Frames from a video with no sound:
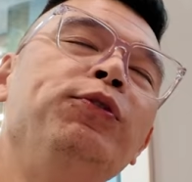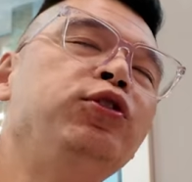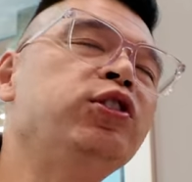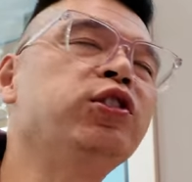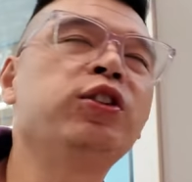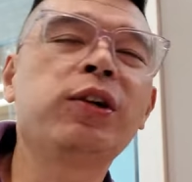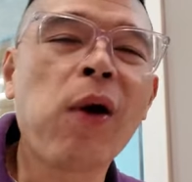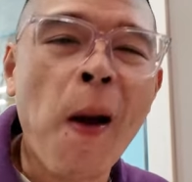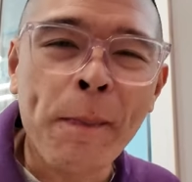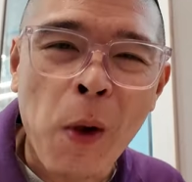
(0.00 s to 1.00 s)
Such a
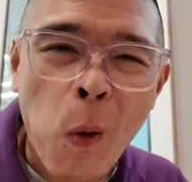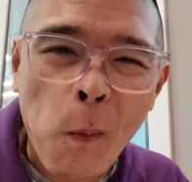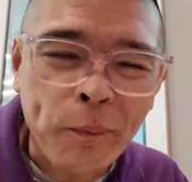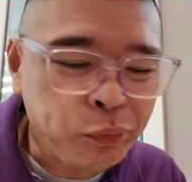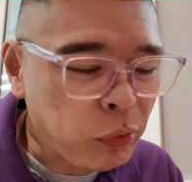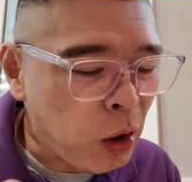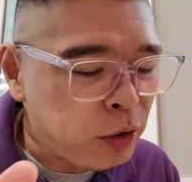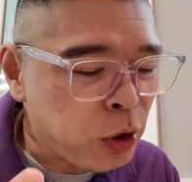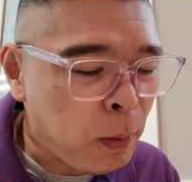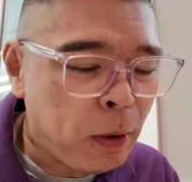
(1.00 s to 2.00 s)
good combo.
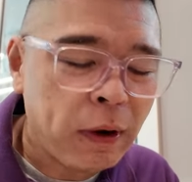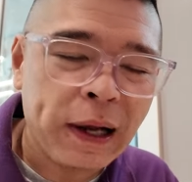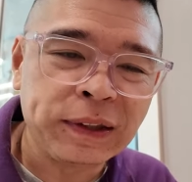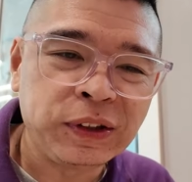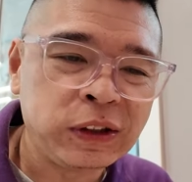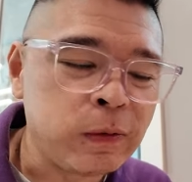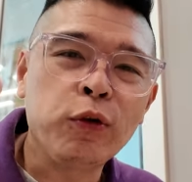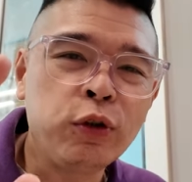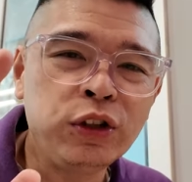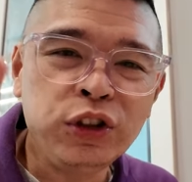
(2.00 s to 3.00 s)
Adobo rice,
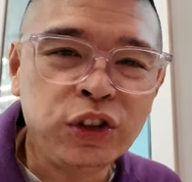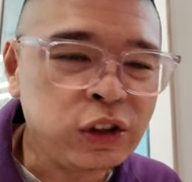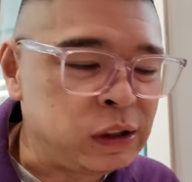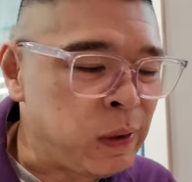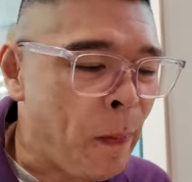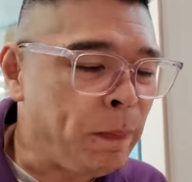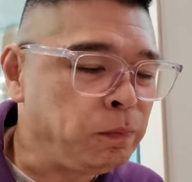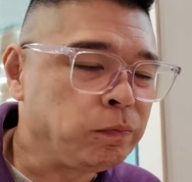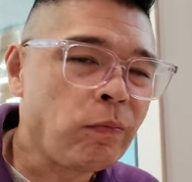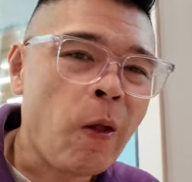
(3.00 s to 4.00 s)
crunchy skin,
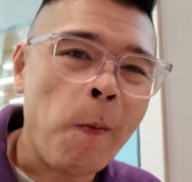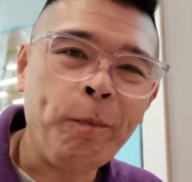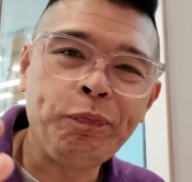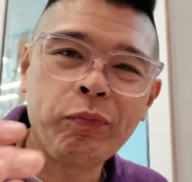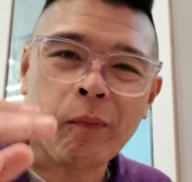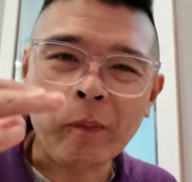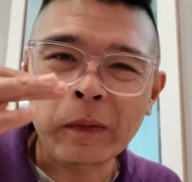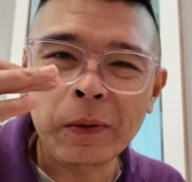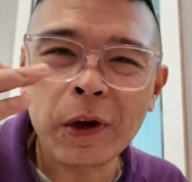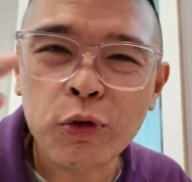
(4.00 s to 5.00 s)

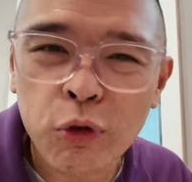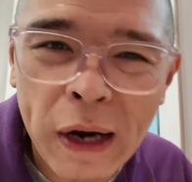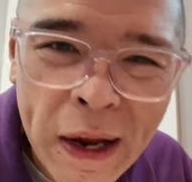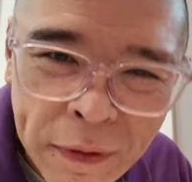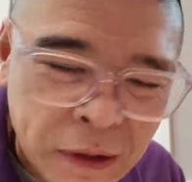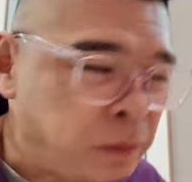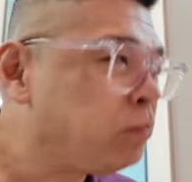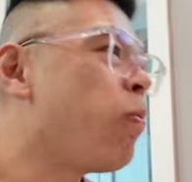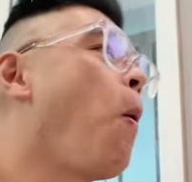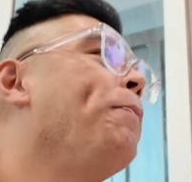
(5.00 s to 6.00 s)
the gravy.
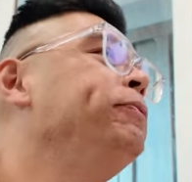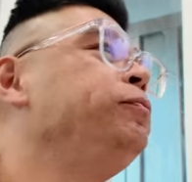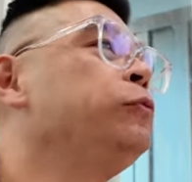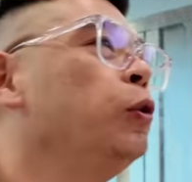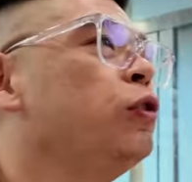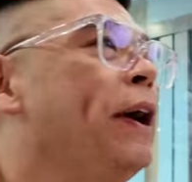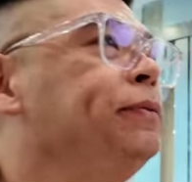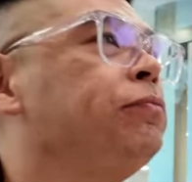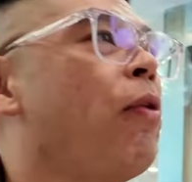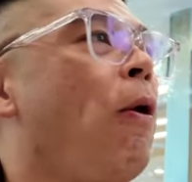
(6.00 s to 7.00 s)
You wanna try it?